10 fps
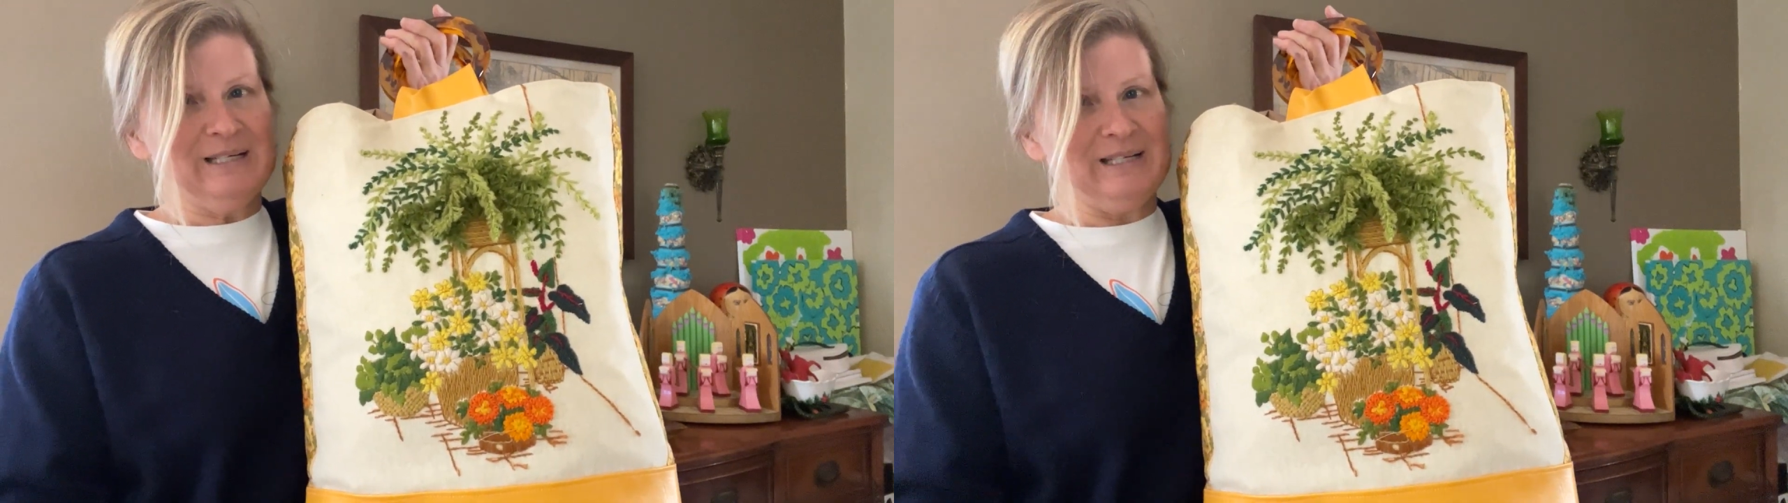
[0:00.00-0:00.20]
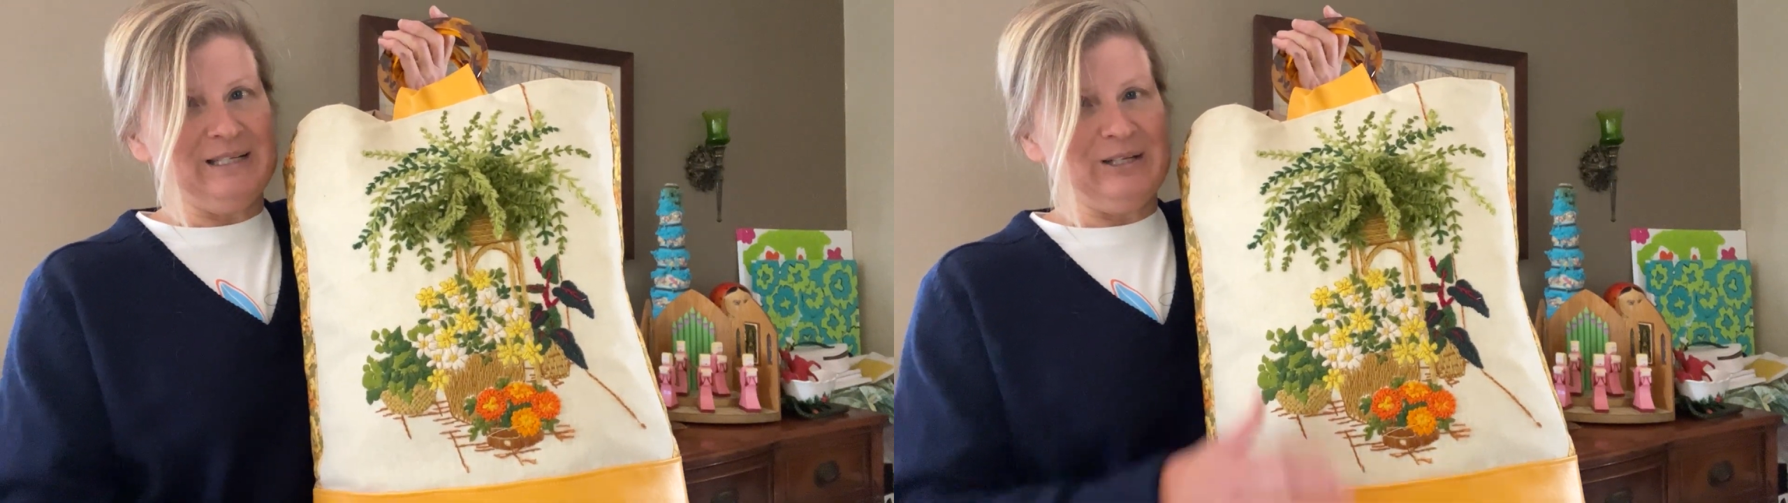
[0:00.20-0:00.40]

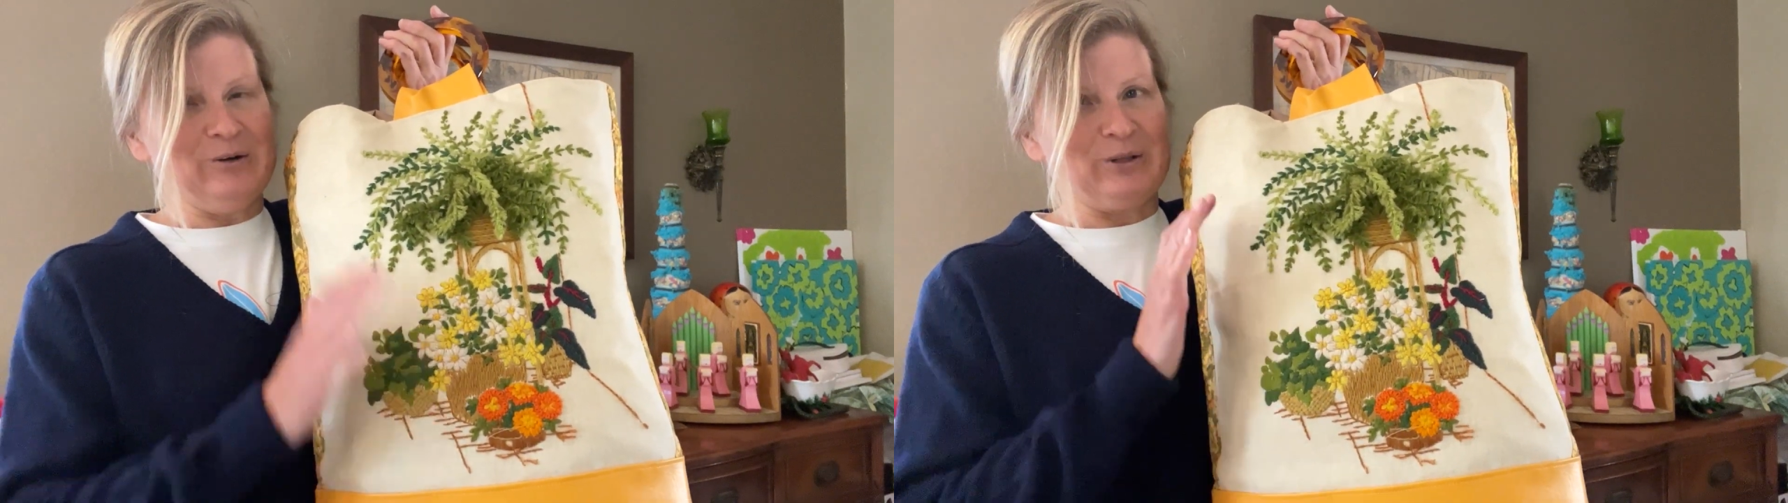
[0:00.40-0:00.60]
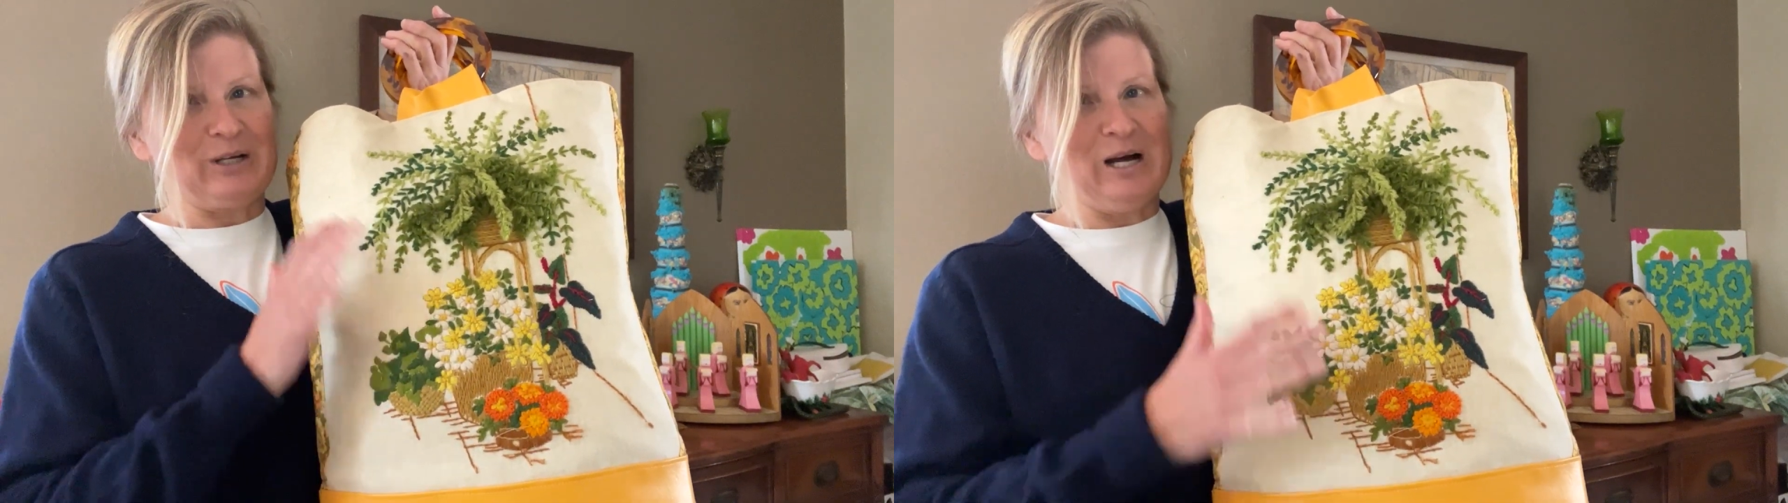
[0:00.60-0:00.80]

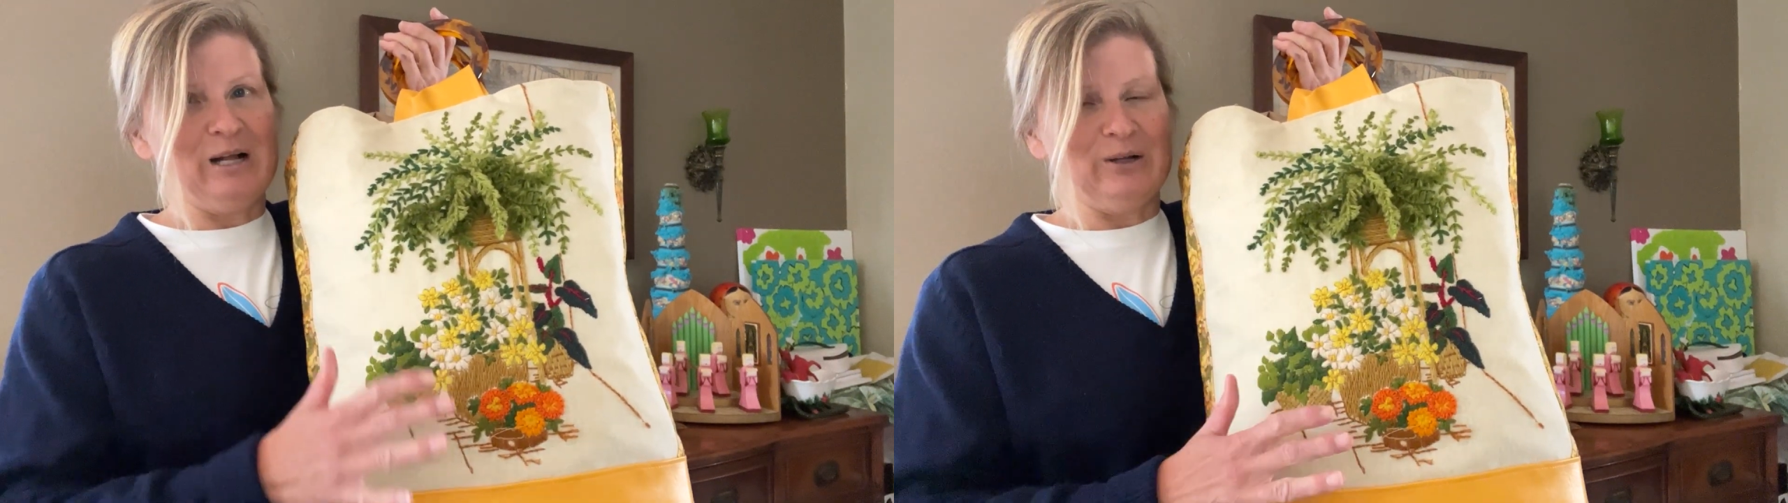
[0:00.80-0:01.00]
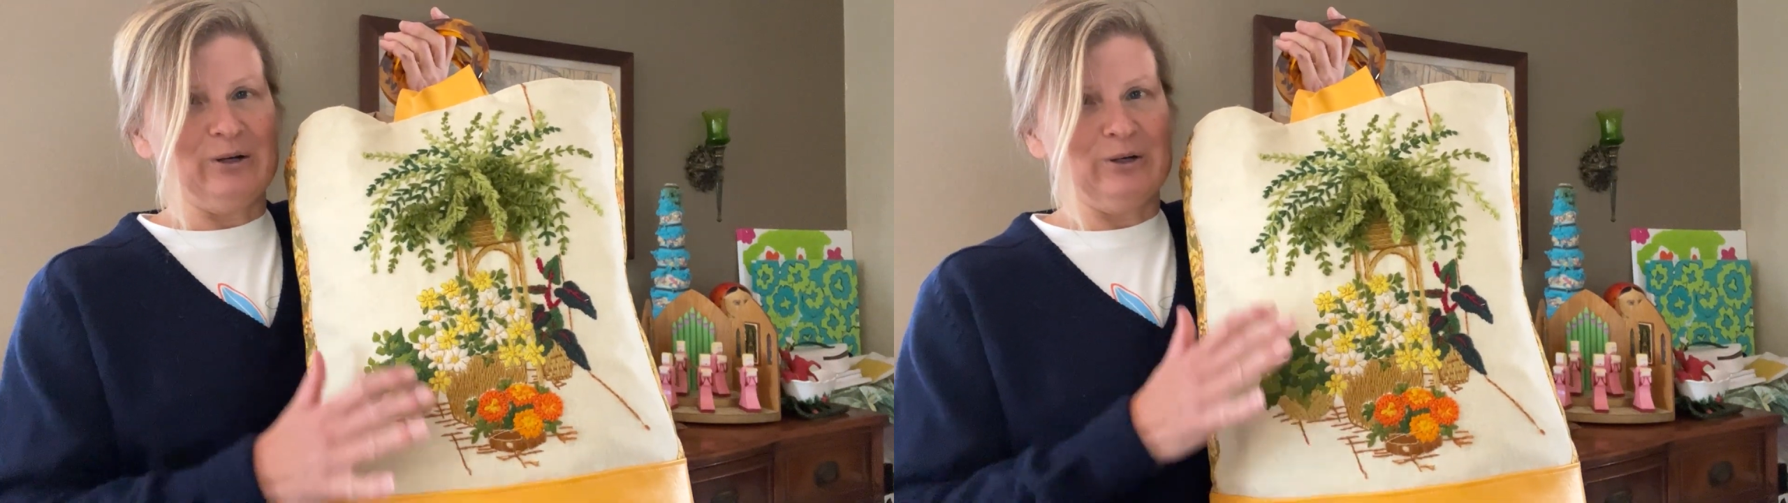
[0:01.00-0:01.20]
the
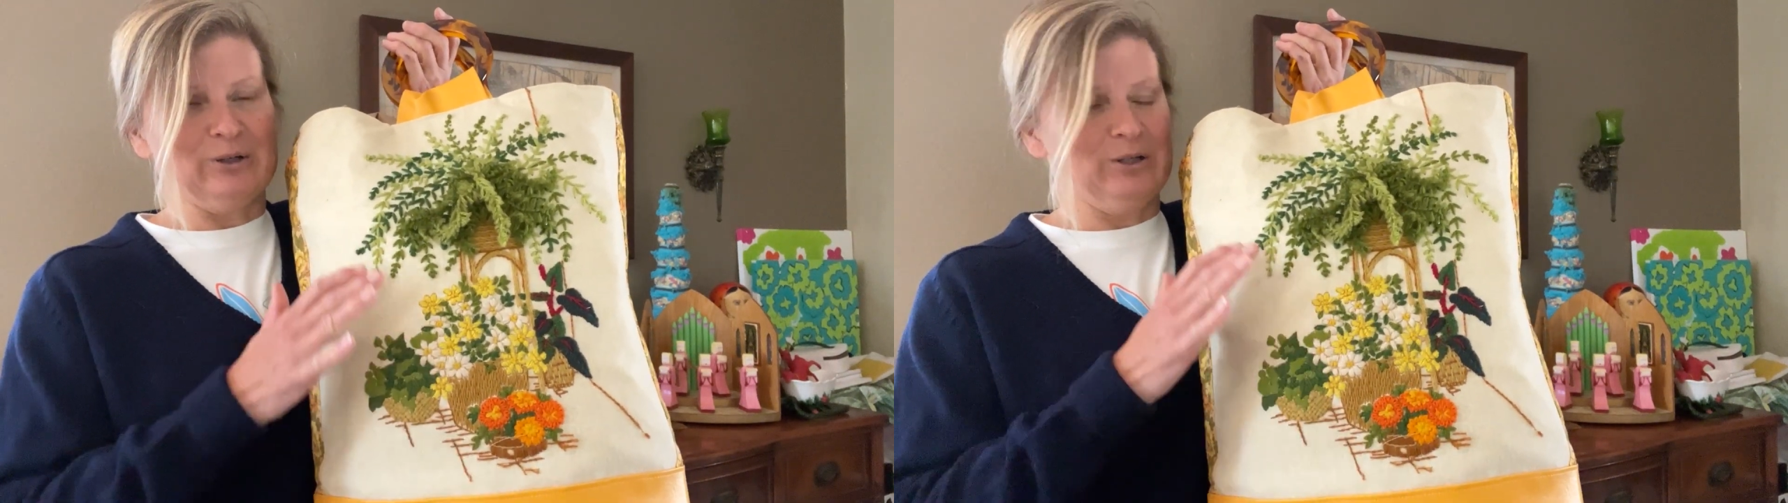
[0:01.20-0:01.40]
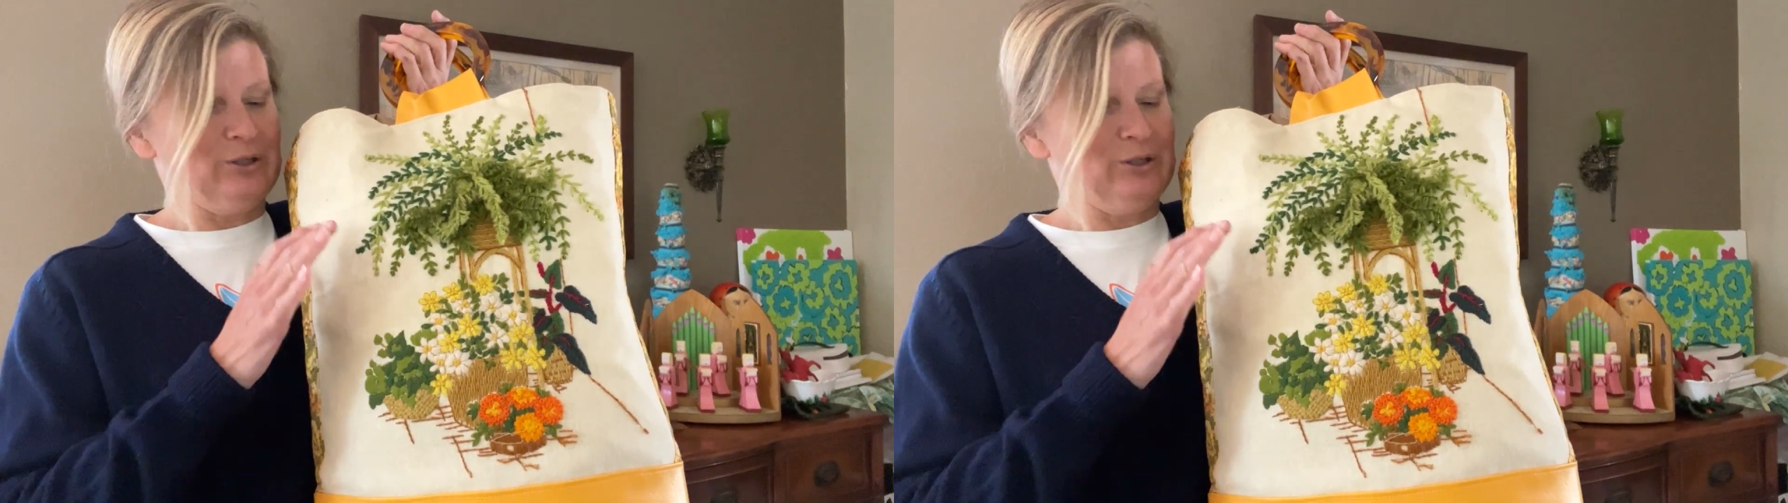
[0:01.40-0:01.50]
color,